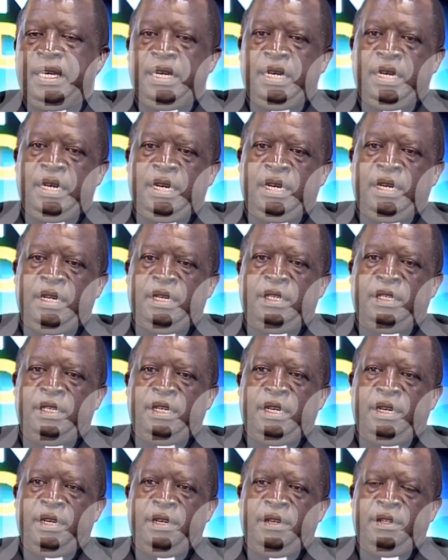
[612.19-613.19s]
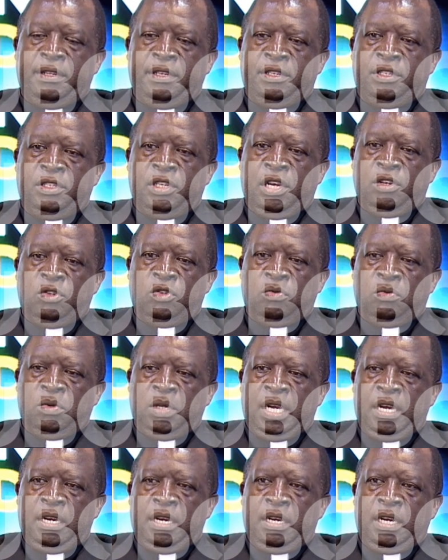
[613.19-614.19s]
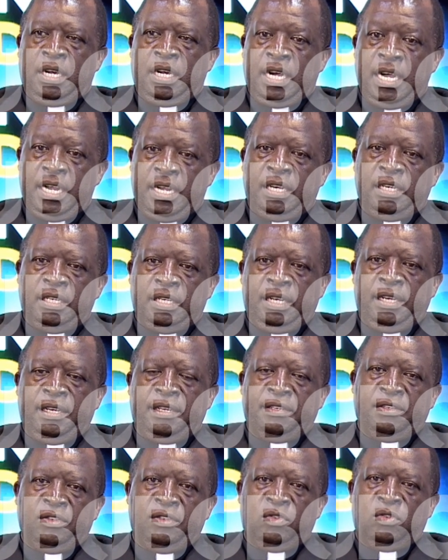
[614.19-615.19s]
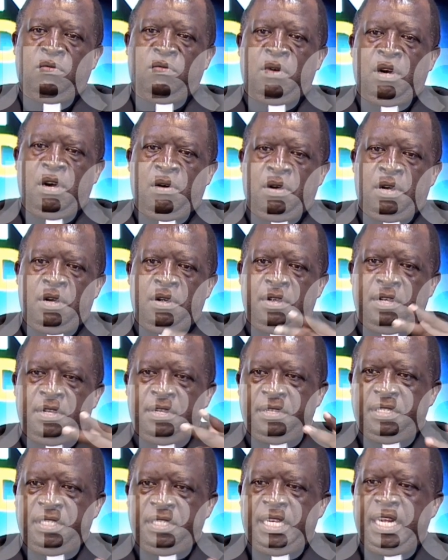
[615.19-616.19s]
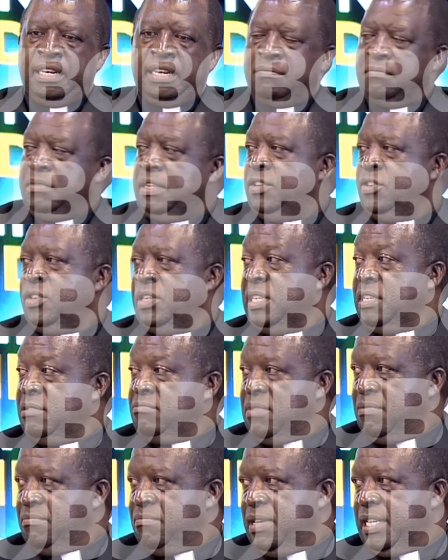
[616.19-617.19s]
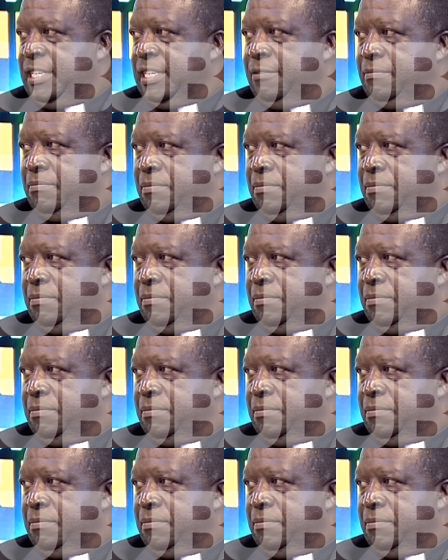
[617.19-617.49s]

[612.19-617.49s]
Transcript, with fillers: And uh, the Church of Uganda currently is over 10 million in membership.